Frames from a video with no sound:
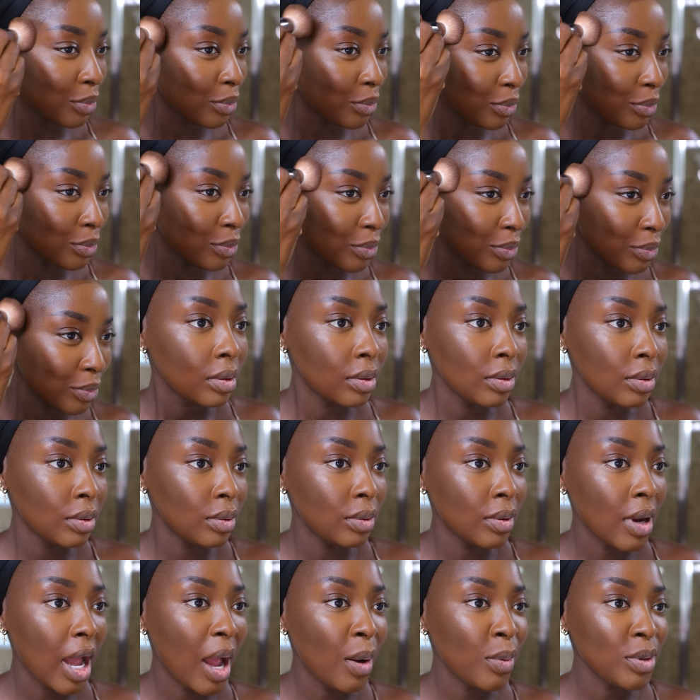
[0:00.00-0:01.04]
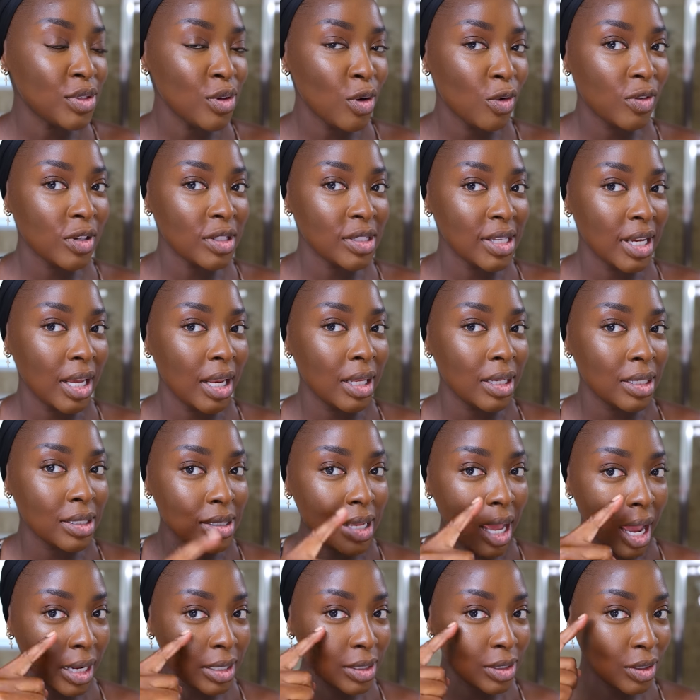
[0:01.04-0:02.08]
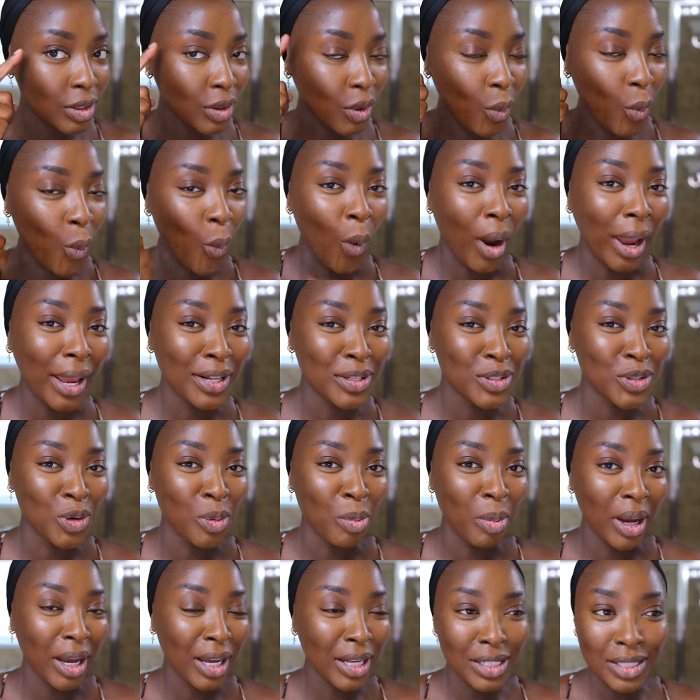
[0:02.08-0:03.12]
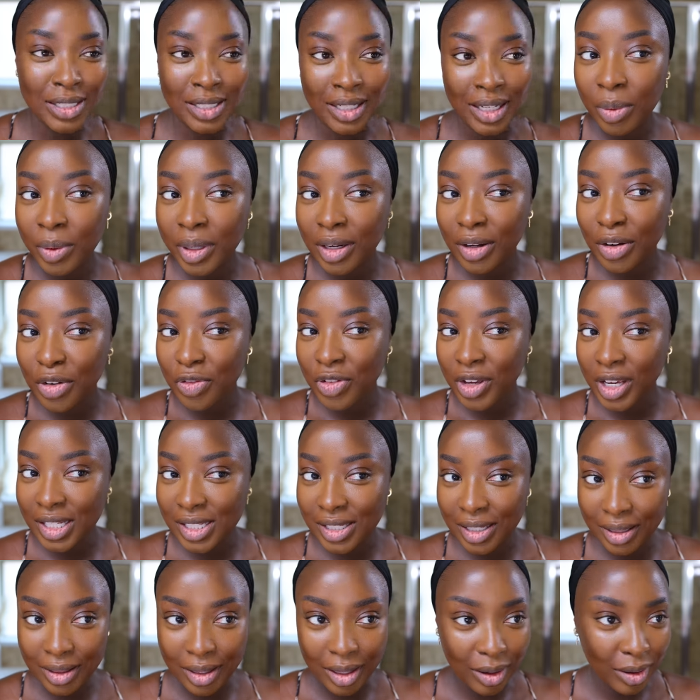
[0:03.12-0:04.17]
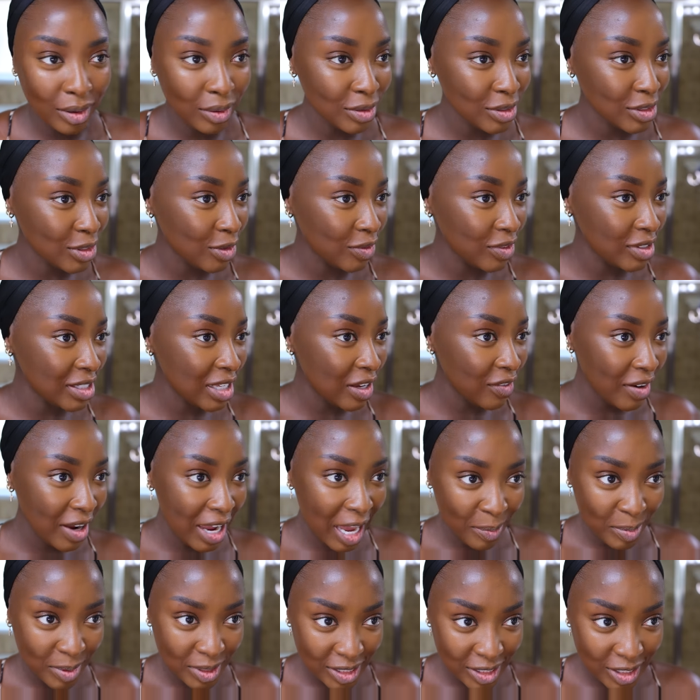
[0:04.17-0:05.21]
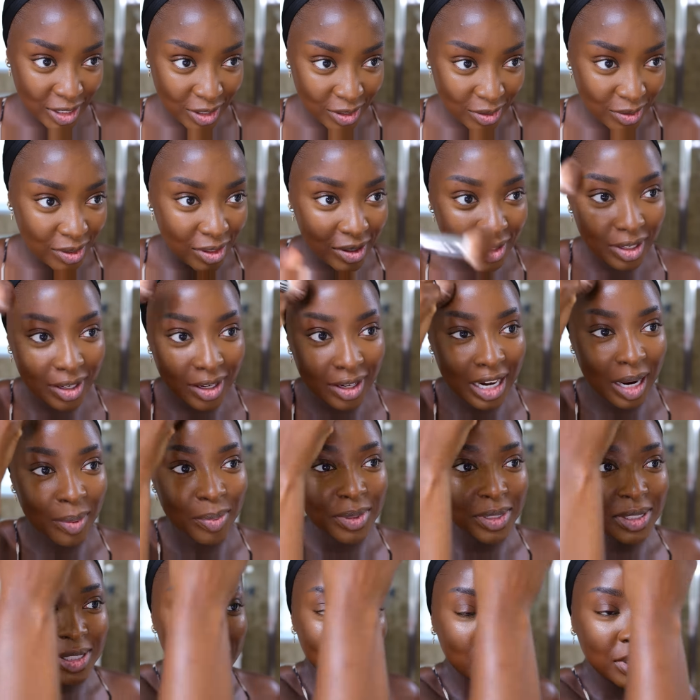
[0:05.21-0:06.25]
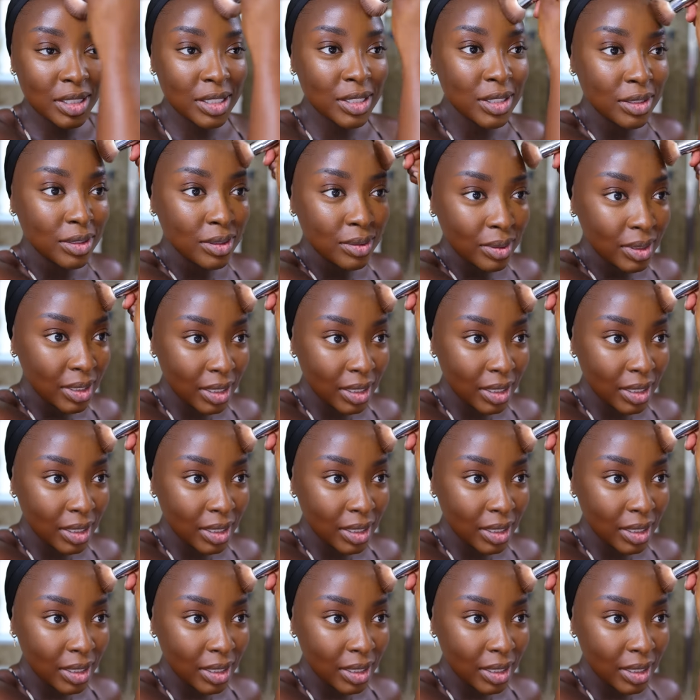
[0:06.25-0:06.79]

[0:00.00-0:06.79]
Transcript: Ooh, I was overzealous. I took way too much, but we're gonna fix it though. So if this ever happens to you, know that it happens to me too,